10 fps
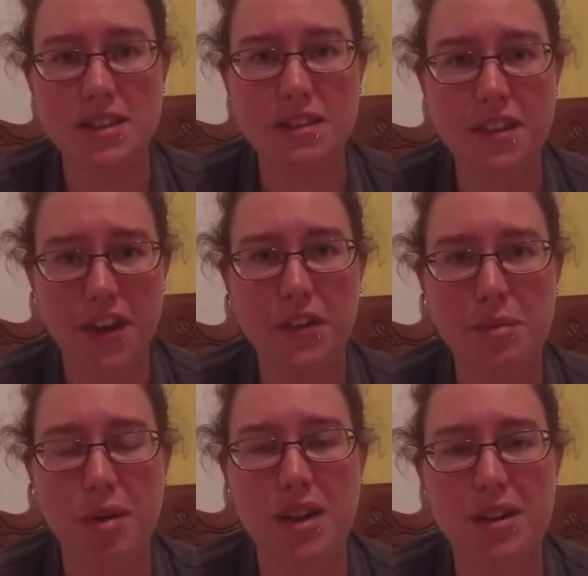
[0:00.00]
of Harry
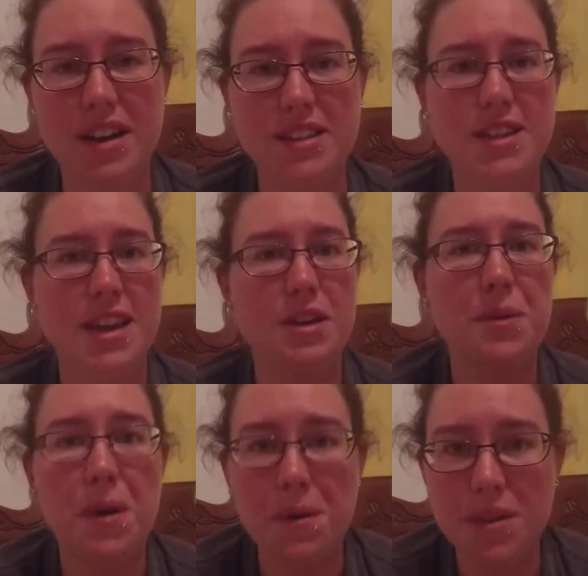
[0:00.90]
Potter and take
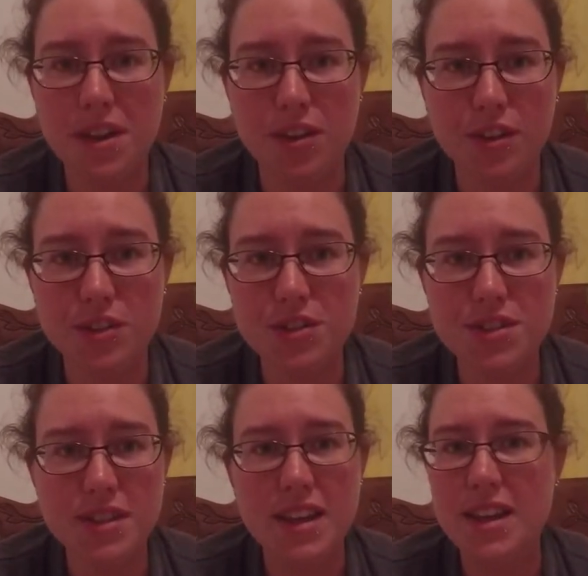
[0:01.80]
out all the
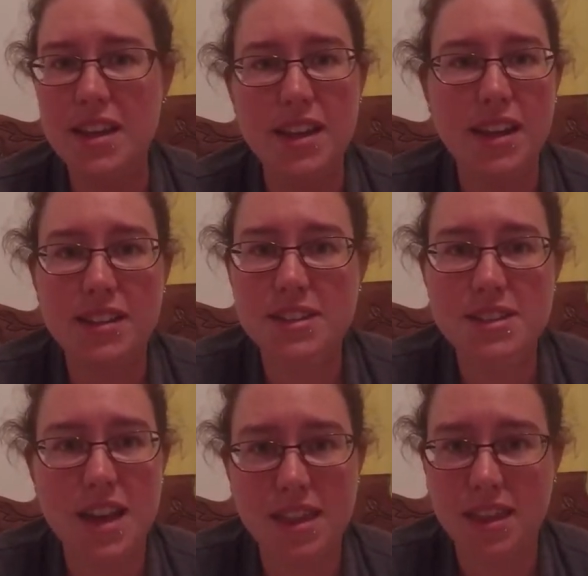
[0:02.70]
characters, it's
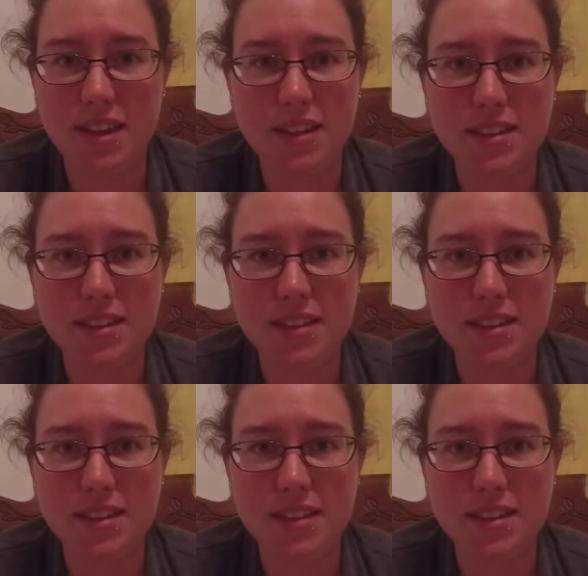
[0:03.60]
nothing.